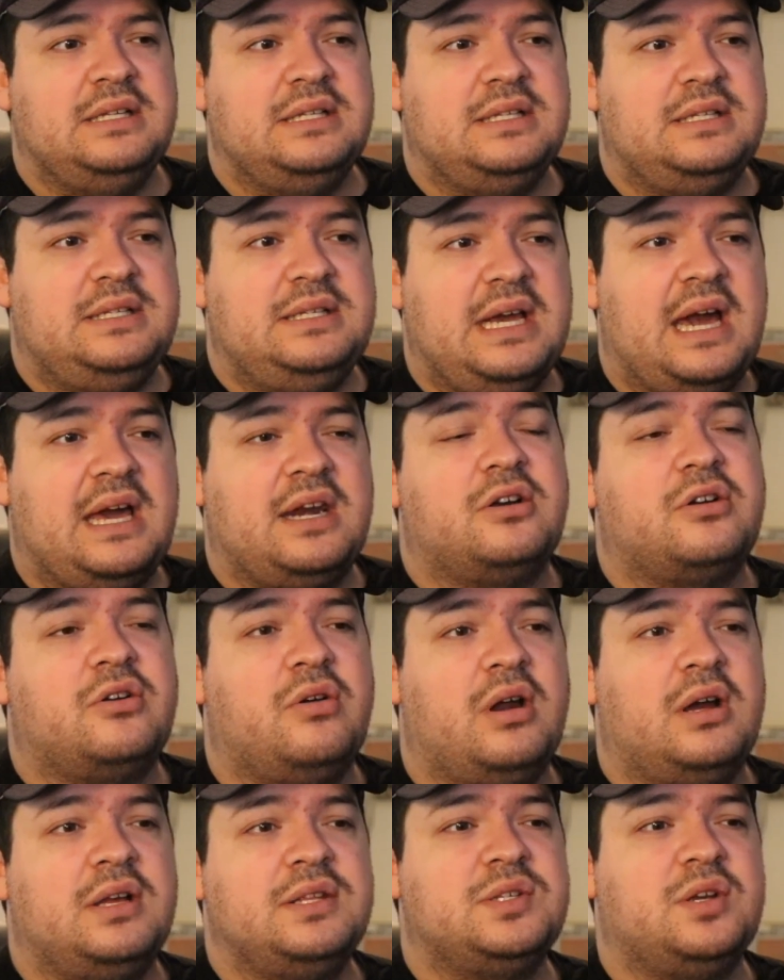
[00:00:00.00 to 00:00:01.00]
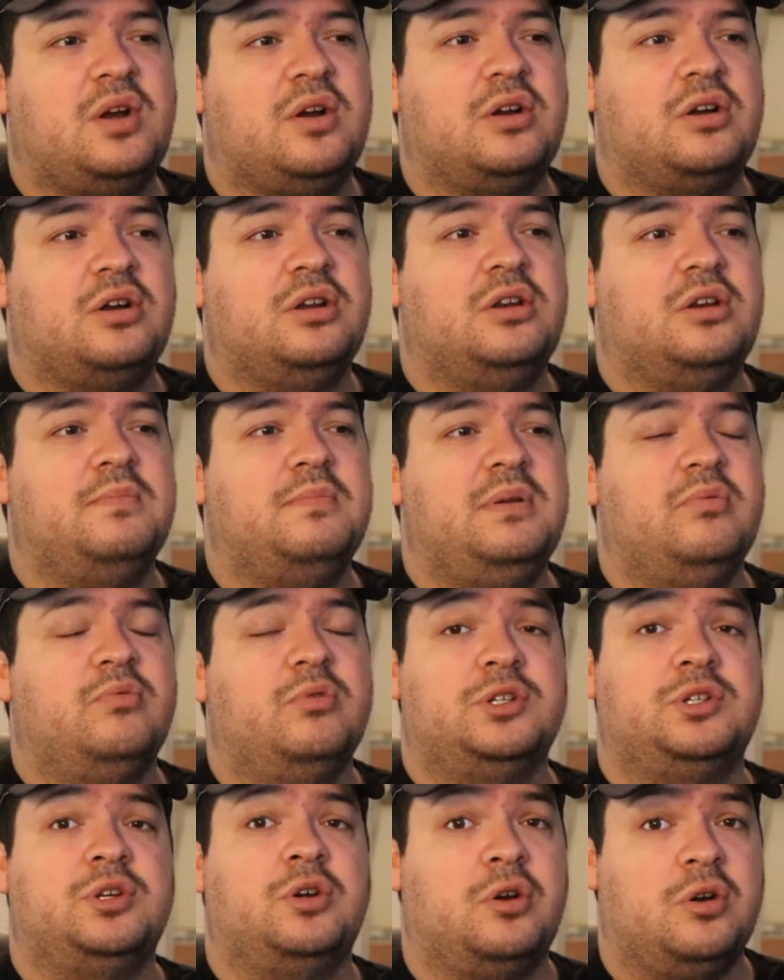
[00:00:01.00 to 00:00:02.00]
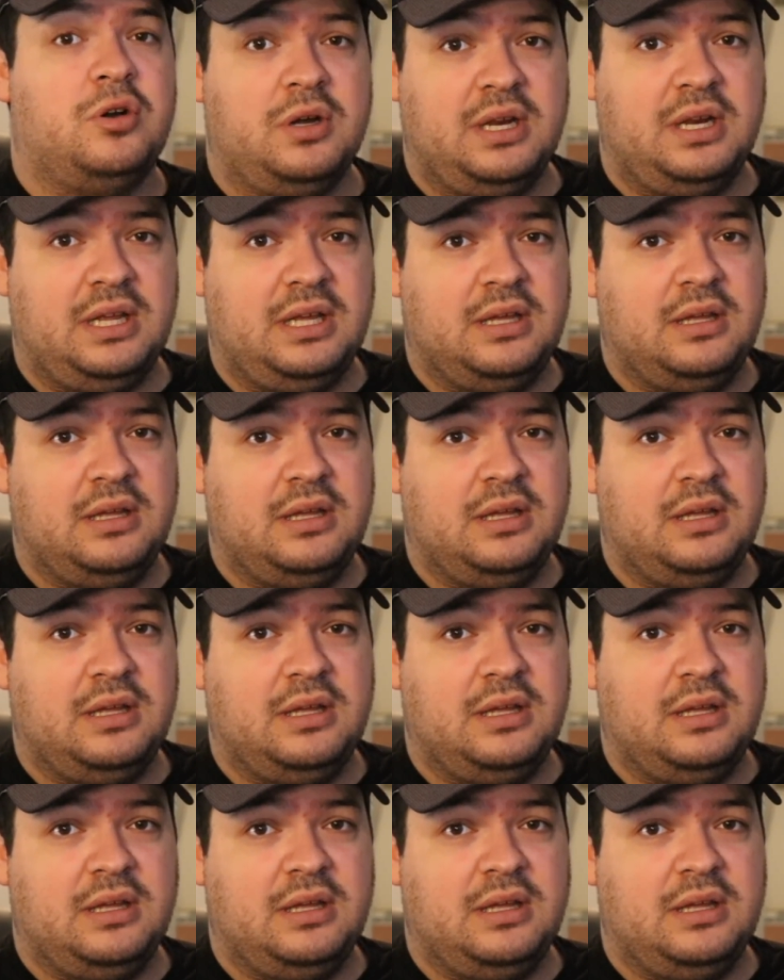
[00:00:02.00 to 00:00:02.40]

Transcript: Datacrons are going to be returning.